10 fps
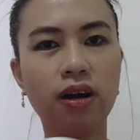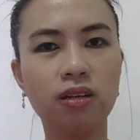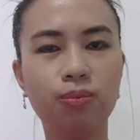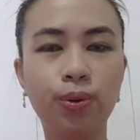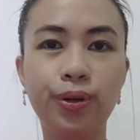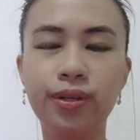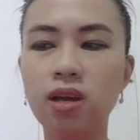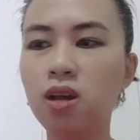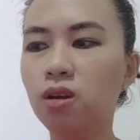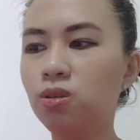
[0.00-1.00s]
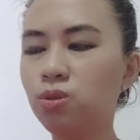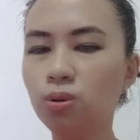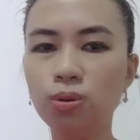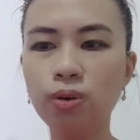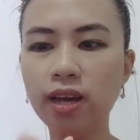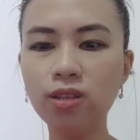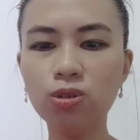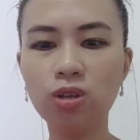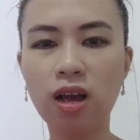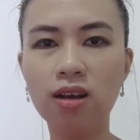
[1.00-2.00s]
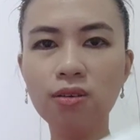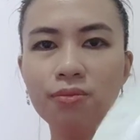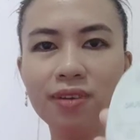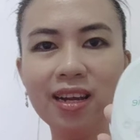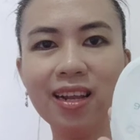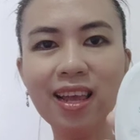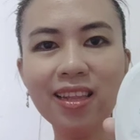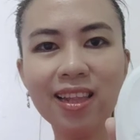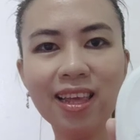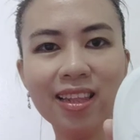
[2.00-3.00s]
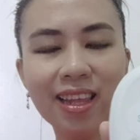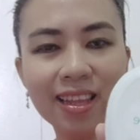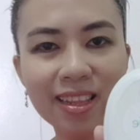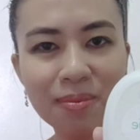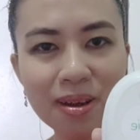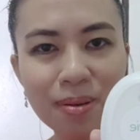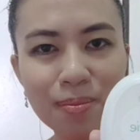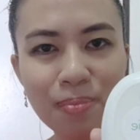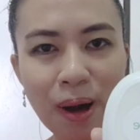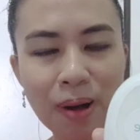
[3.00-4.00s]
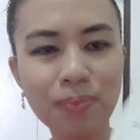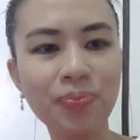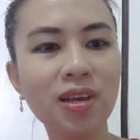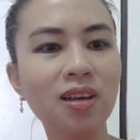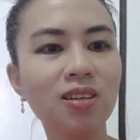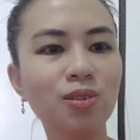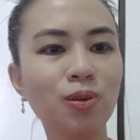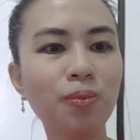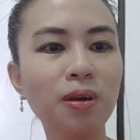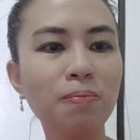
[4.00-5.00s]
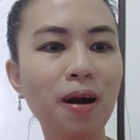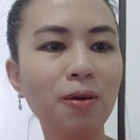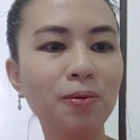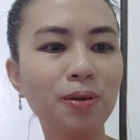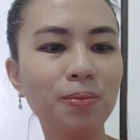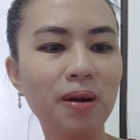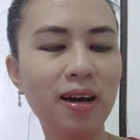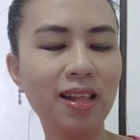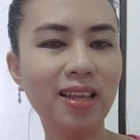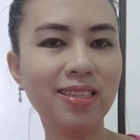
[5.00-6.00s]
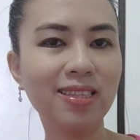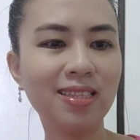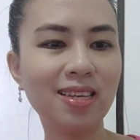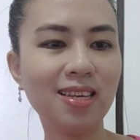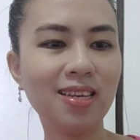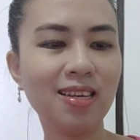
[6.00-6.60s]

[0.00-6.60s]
cardboard. So, ito siya. Ang liit naman ng pump. So, may power ba? Let's see.